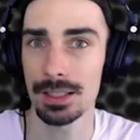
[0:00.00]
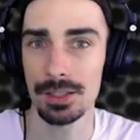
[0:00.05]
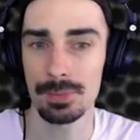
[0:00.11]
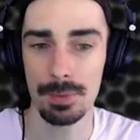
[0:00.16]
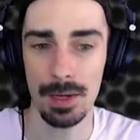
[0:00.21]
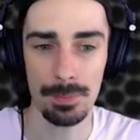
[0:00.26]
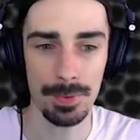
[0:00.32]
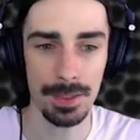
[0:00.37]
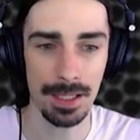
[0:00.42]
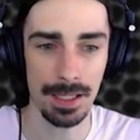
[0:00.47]
This
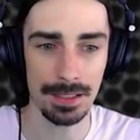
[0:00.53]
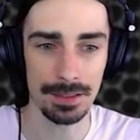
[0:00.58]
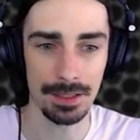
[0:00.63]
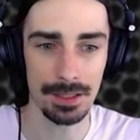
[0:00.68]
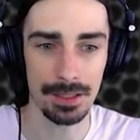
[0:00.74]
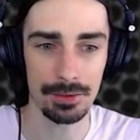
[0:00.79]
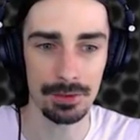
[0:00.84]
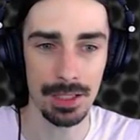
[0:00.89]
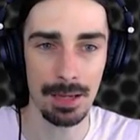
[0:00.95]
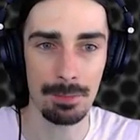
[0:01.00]
might be it.
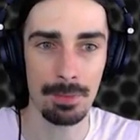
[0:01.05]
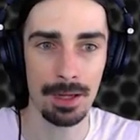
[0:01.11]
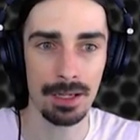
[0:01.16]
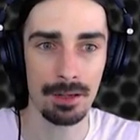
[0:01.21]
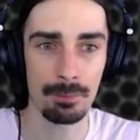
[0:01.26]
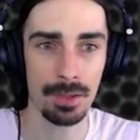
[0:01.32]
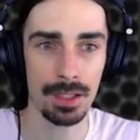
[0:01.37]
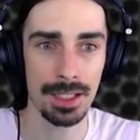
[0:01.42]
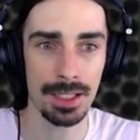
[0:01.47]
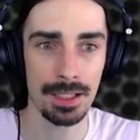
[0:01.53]
That might
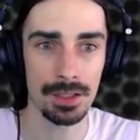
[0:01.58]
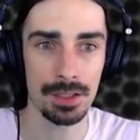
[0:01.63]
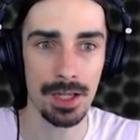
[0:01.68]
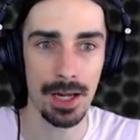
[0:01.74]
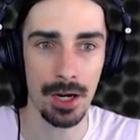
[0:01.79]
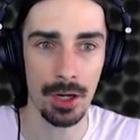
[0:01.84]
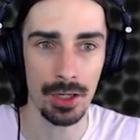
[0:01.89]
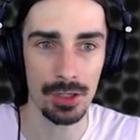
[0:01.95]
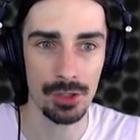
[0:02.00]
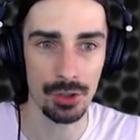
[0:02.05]
have been the
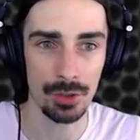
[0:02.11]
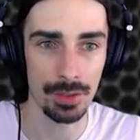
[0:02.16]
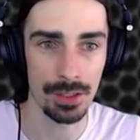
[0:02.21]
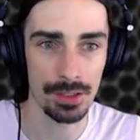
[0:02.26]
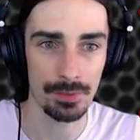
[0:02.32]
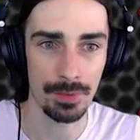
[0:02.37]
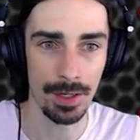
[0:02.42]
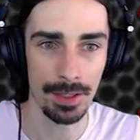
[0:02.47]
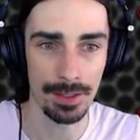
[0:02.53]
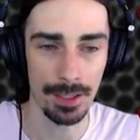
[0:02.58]
entire issue.
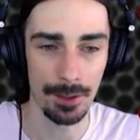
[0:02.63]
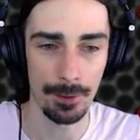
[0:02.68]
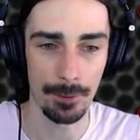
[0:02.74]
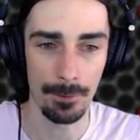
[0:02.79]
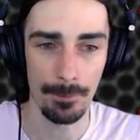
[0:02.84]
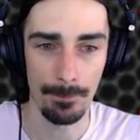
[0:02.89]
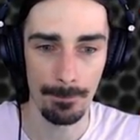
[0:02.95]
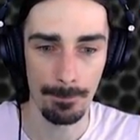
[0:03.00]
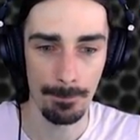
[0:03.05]
Let's find out.